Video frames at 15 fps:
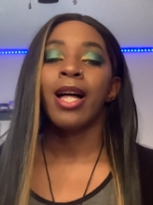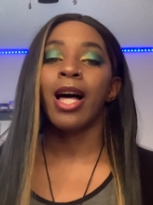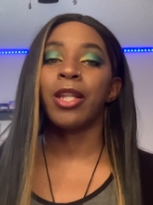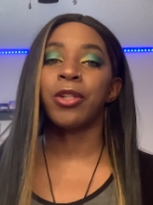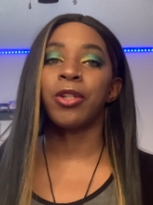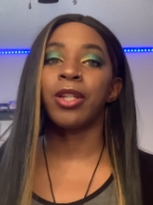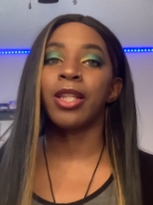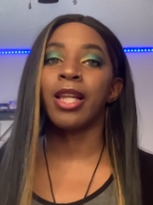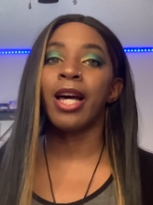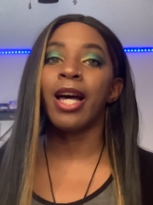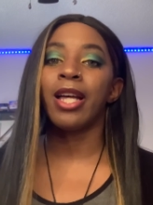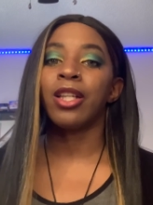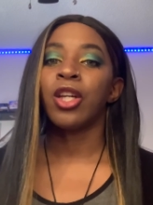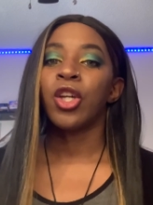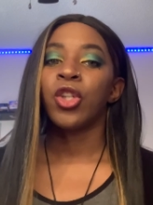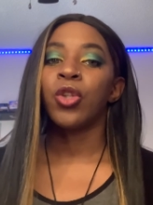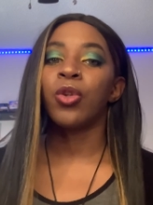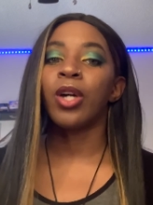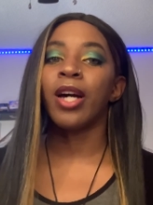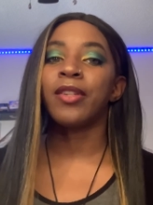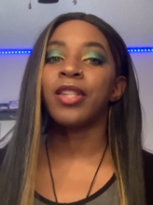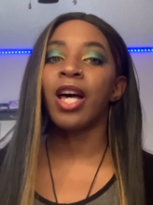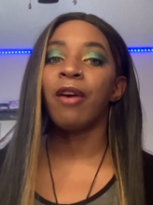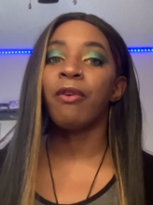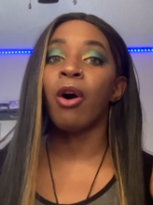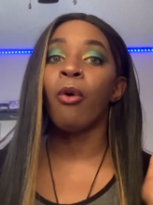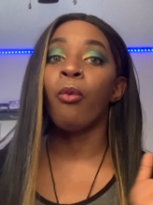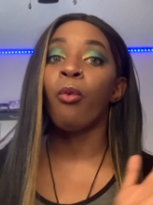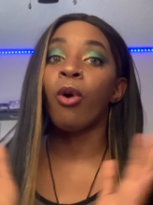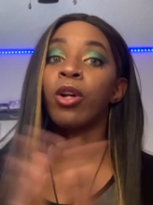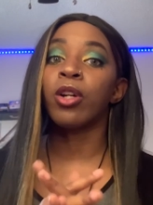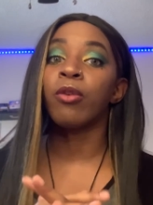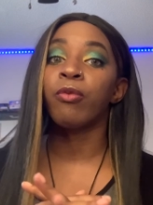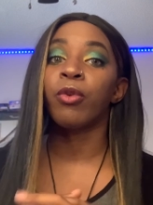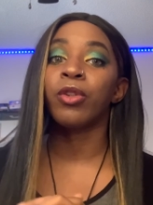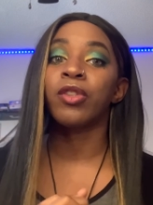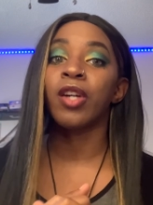Other than that, you guys have a wonderful